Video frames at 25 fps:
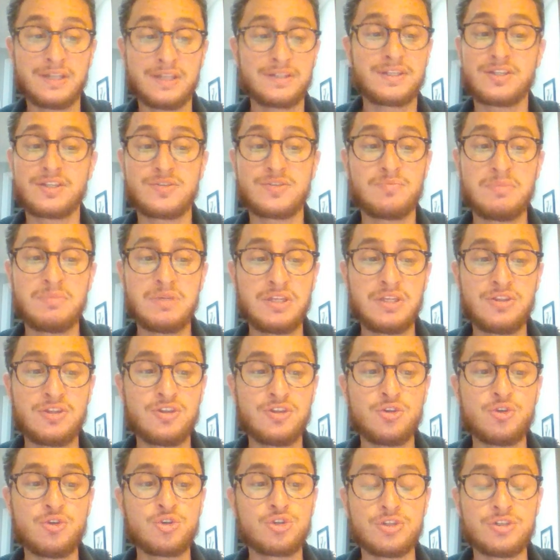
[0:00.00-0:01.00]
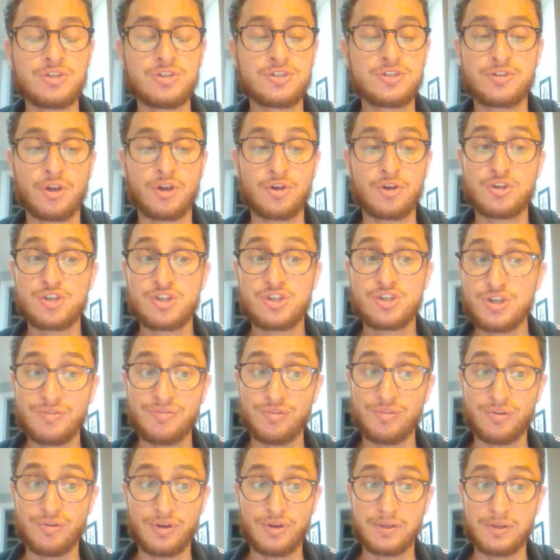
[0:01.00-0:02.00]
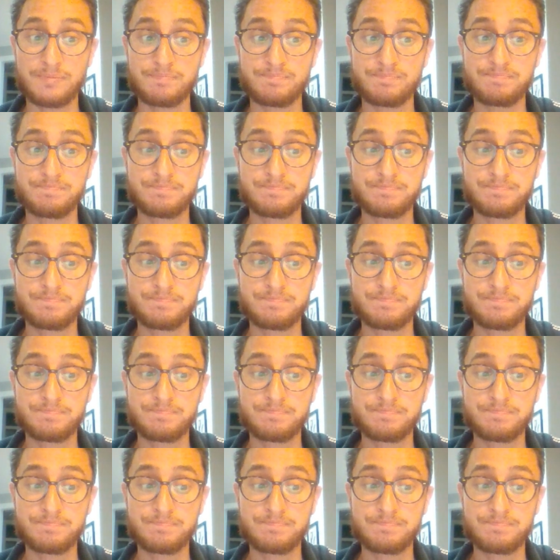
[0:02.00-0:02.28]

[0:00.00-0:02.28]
doesn't mean that you should start shivering.